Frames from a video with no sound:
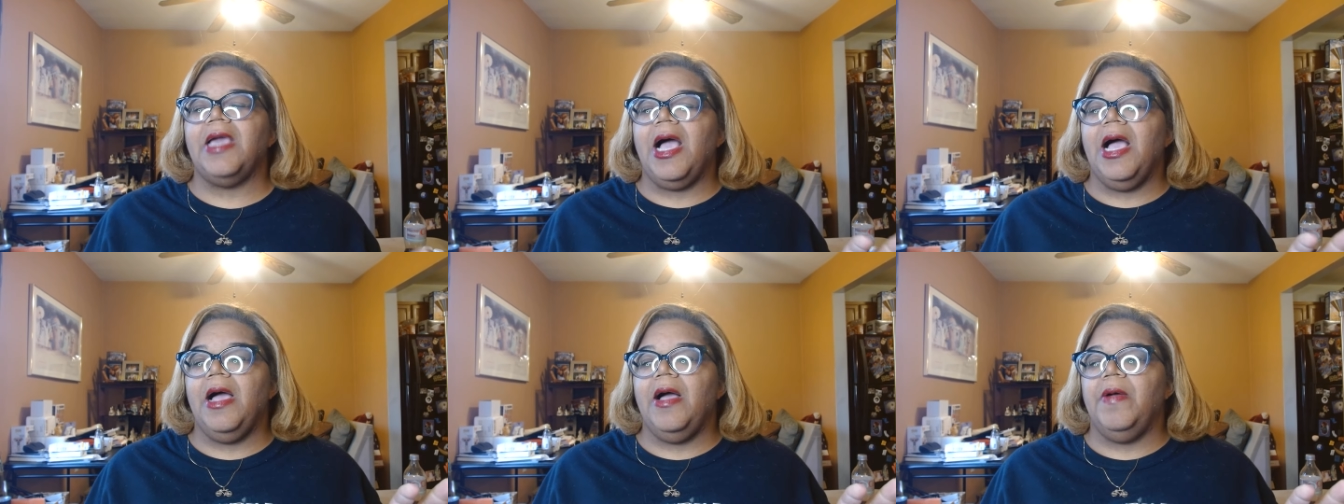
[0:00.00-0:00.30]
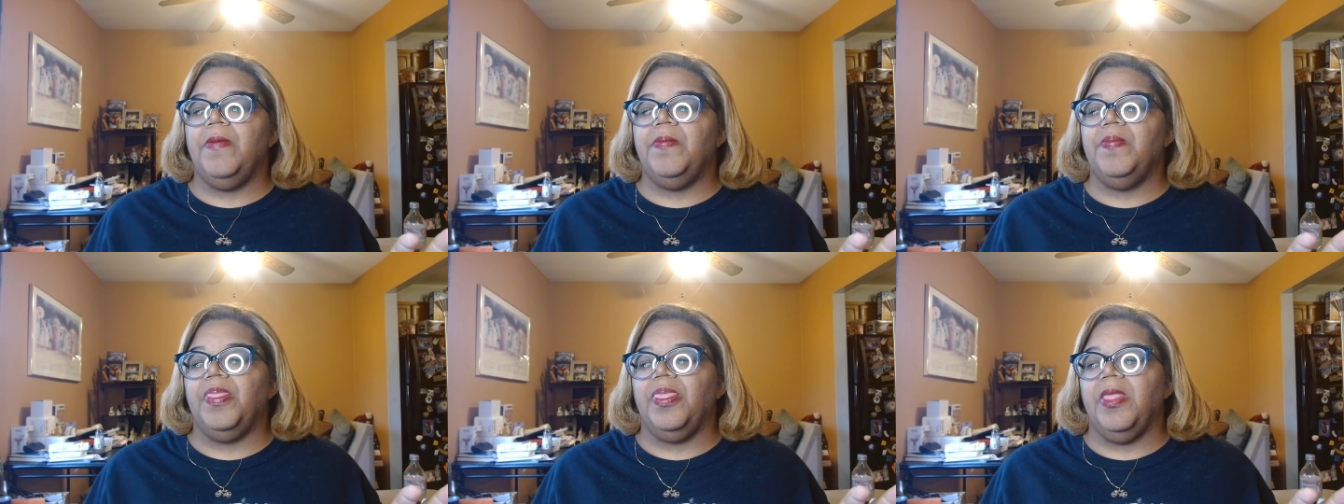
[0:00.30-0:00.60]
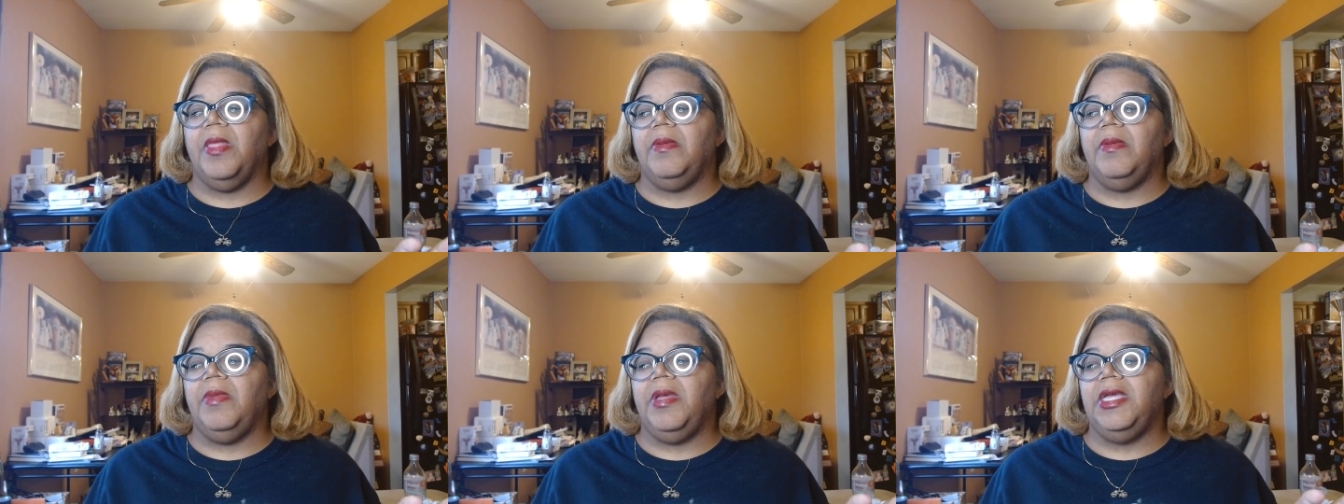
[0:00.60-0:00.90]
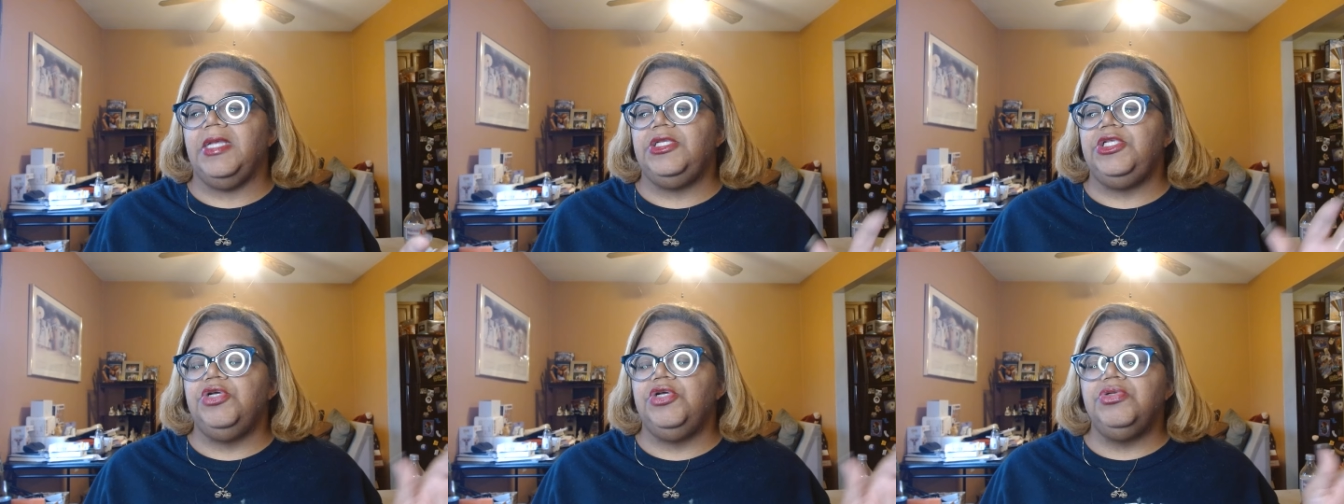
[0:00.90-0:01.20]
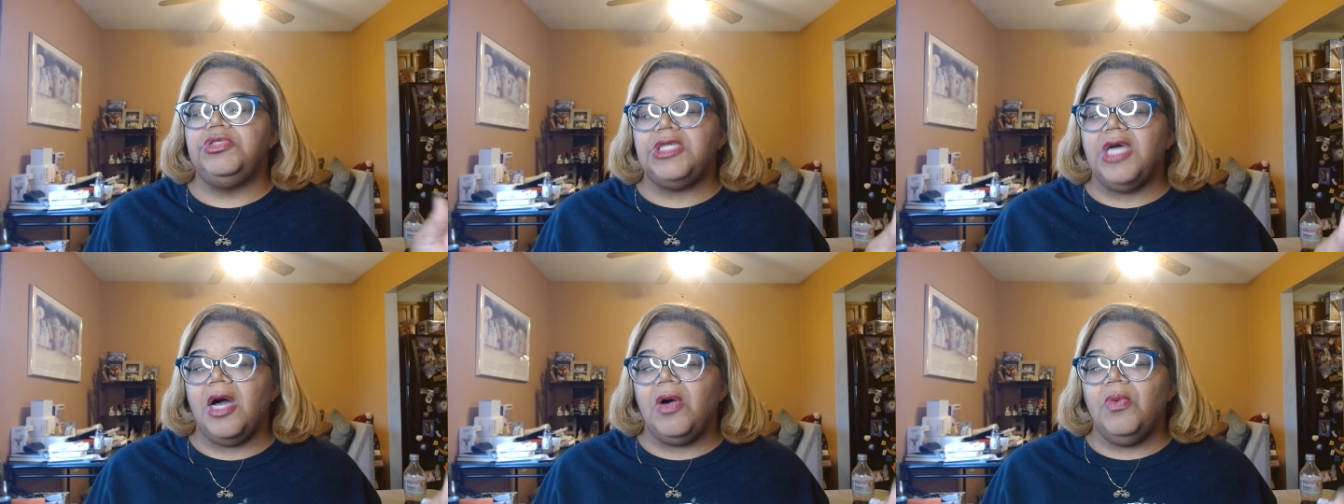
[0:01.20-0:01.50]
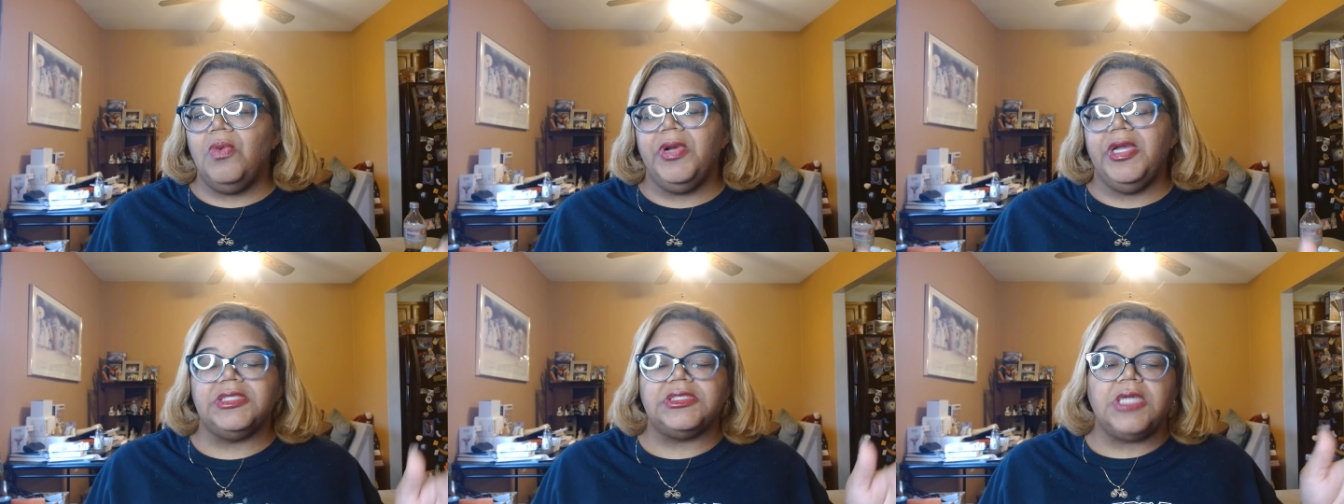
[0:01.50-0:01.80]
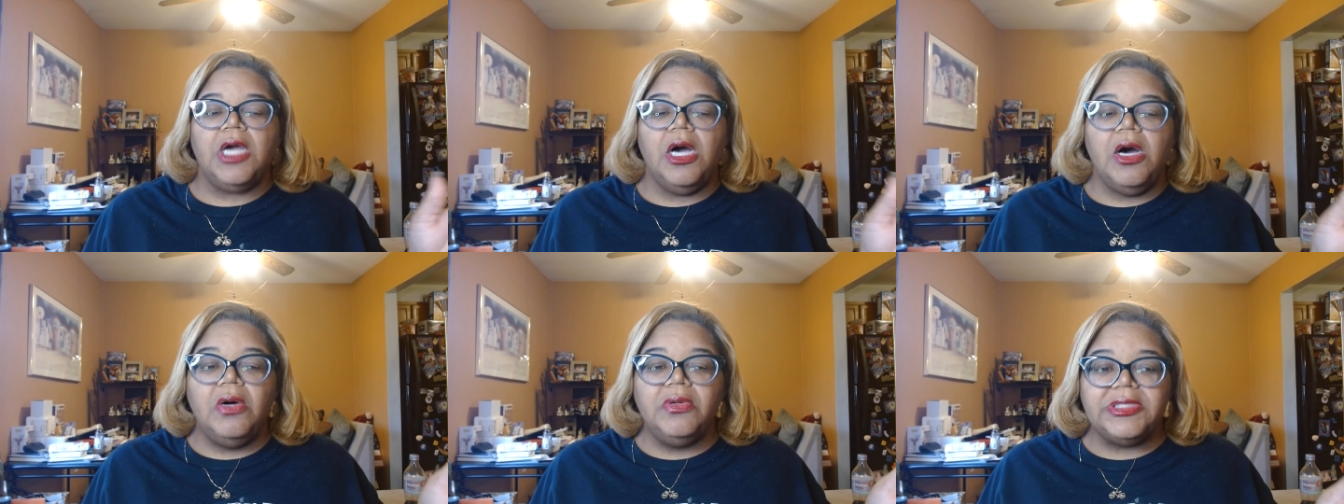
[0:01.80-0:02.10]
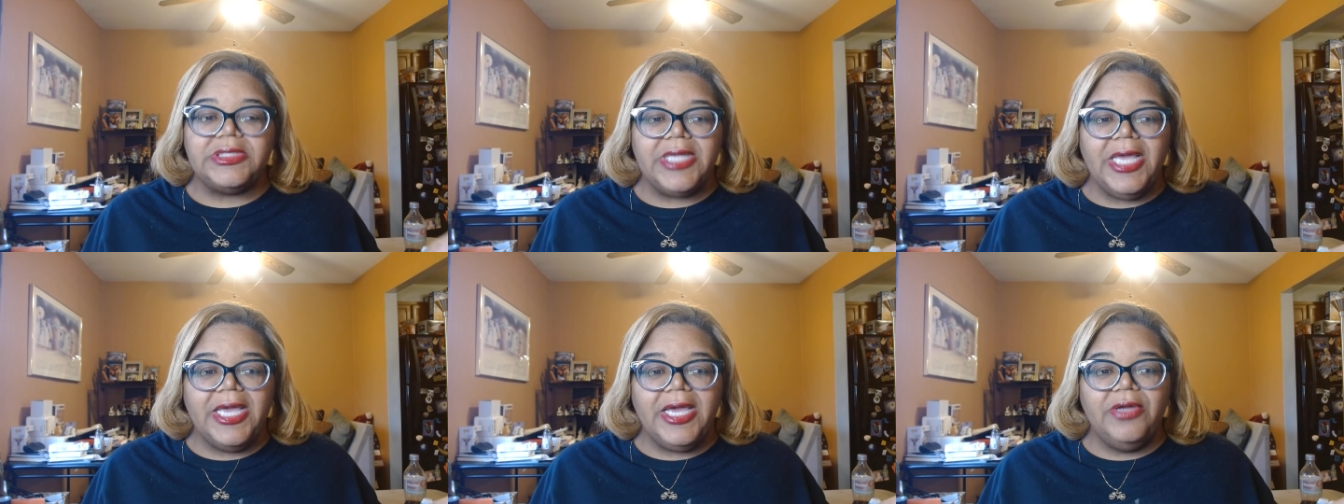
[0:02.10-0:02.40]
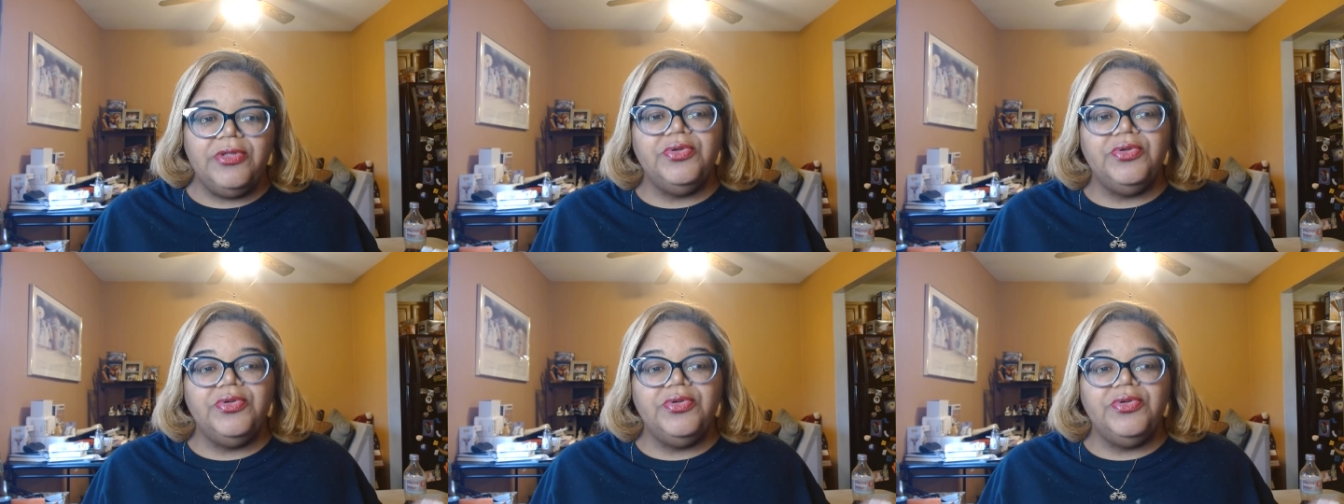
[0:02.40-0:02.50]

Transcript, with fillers: um in Utah where it's cold as hell,